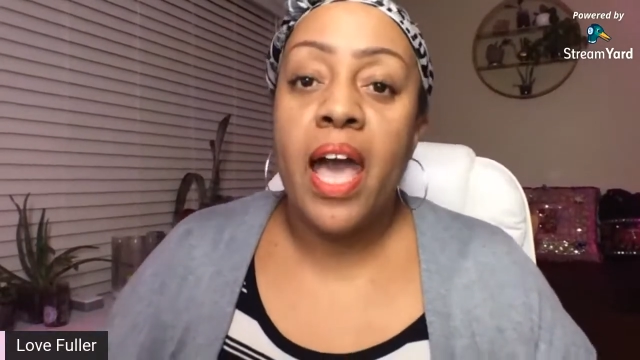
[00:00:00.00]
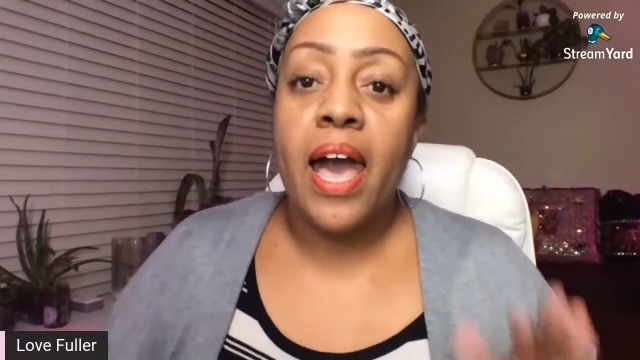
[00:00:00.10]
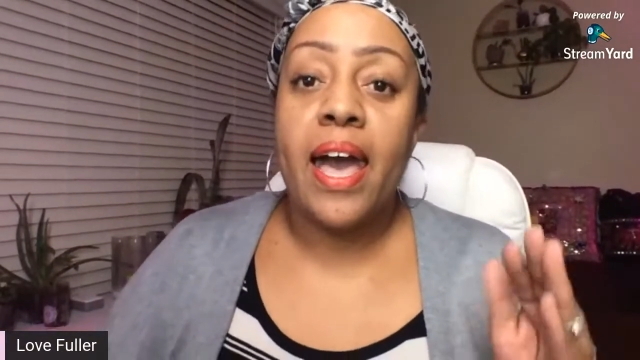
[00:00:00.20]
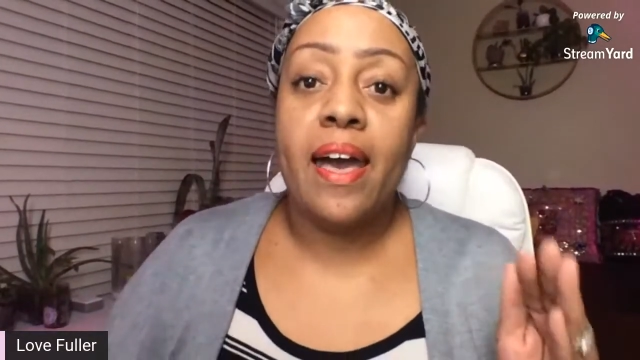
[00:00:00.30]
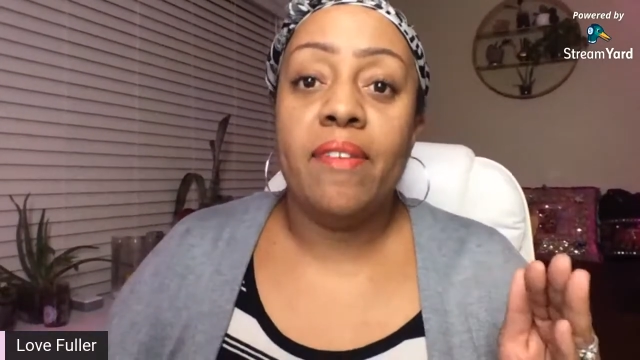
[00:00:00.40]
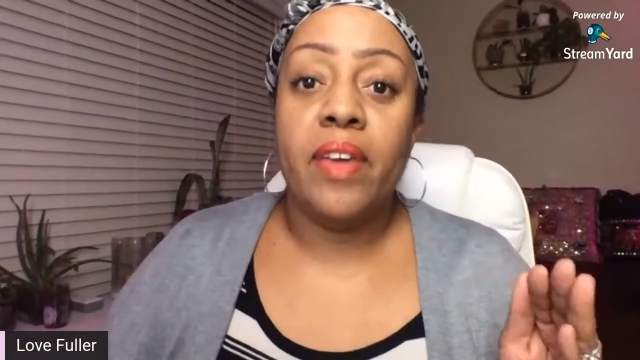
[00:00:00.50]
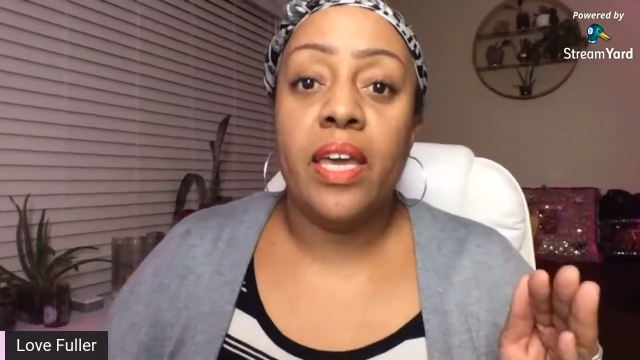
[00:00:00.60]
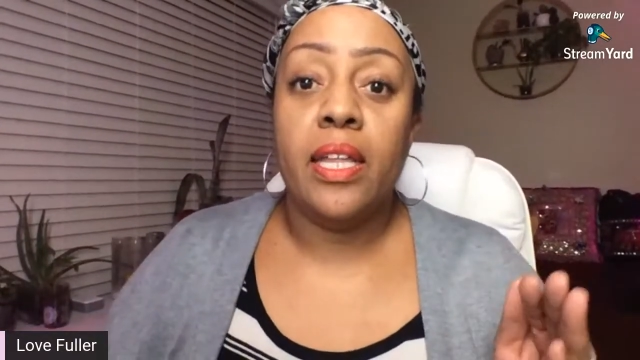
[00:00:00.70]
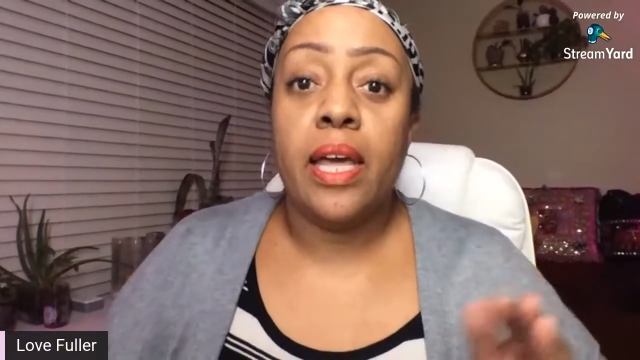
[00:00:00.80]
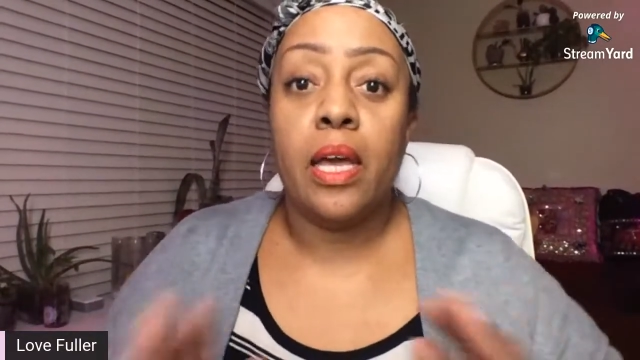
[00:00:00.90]
I have
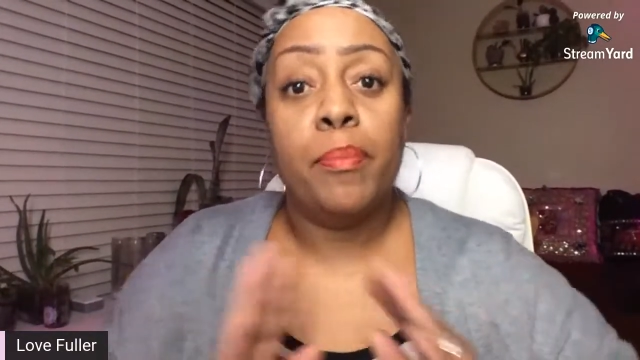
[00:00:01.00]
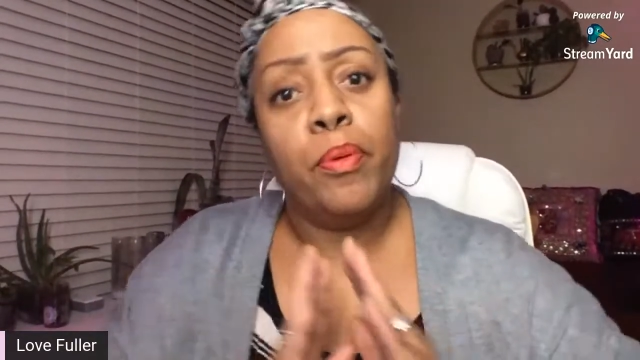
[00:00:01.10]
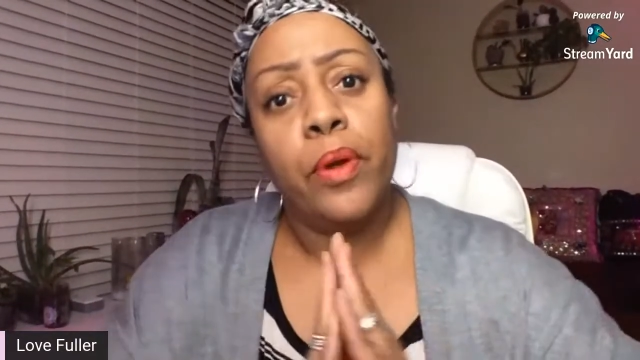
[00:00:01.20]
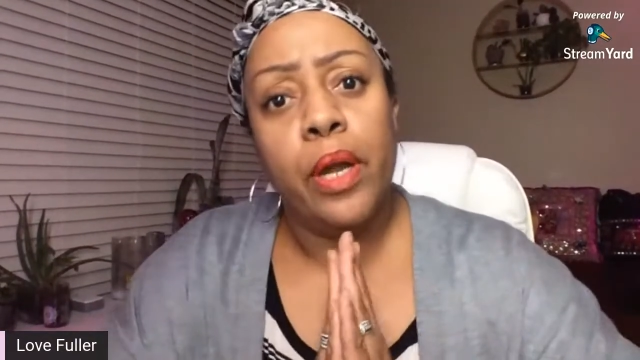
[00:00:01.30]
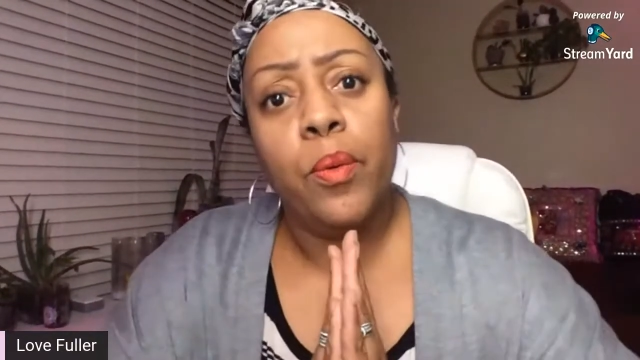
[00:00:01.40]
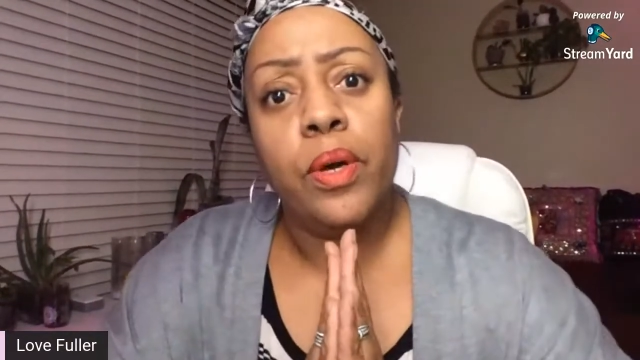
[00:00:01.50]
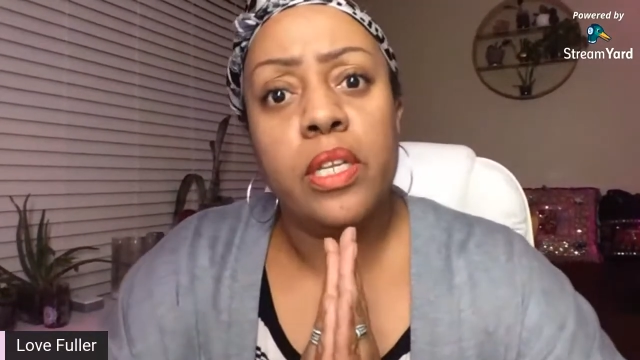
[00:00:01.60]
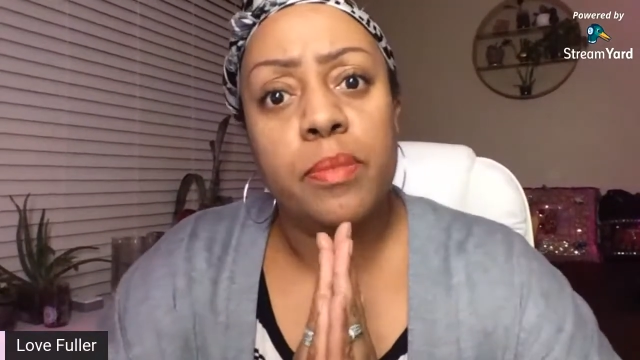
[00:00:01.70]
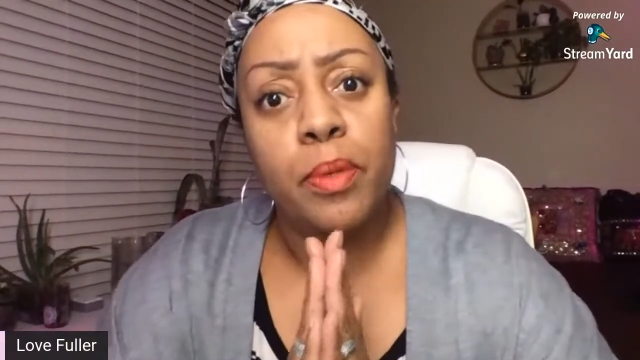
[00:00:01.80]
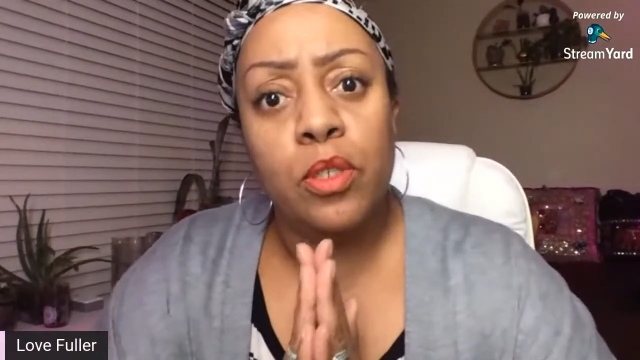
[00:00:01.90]
a prayer one,
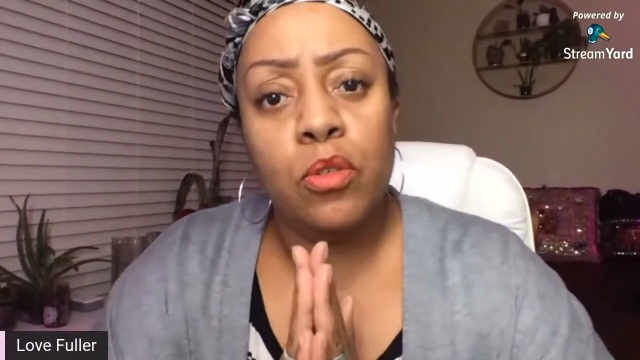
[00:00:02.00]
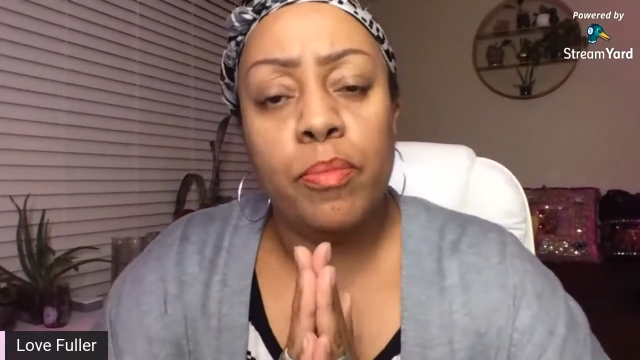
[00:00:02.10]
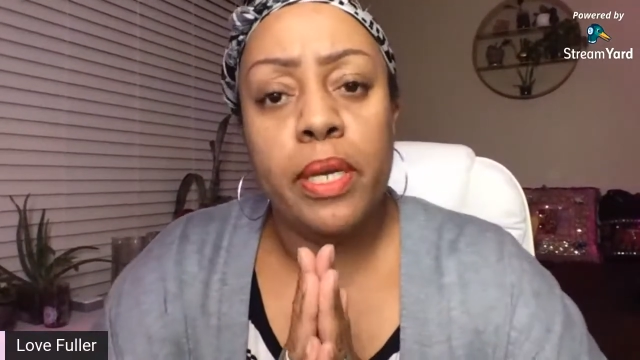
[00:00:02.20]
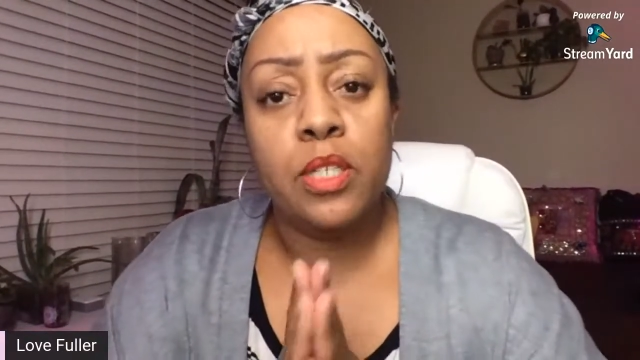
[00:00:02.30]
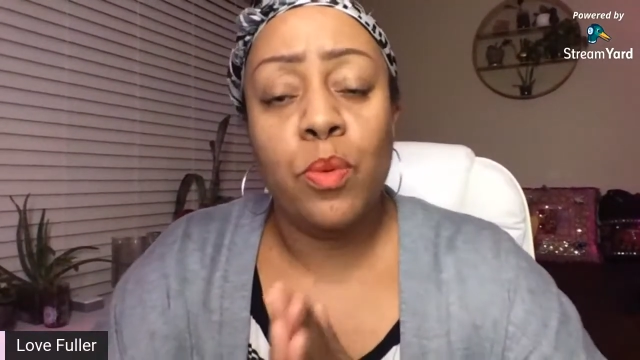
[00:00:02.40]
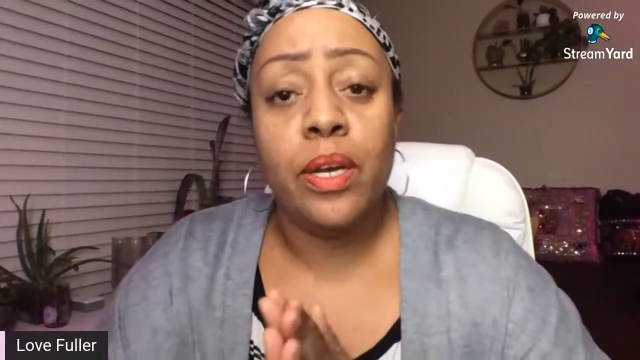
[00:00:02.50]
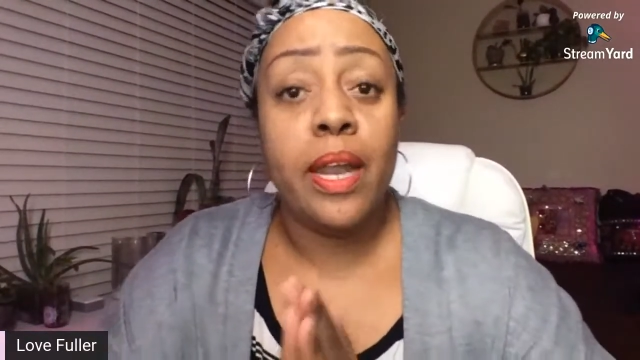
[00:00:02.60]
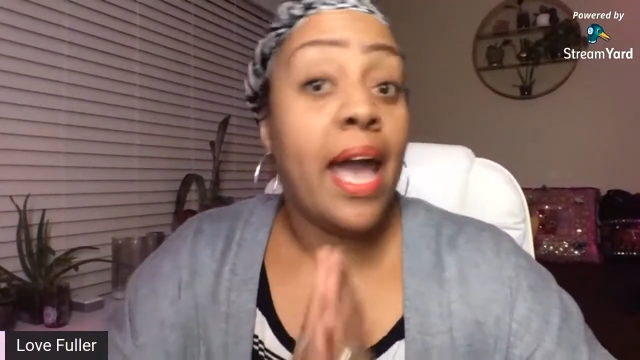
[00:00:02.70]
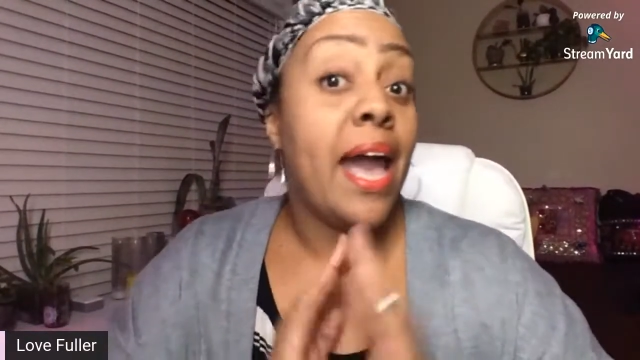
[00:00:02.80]
a spiritual based one.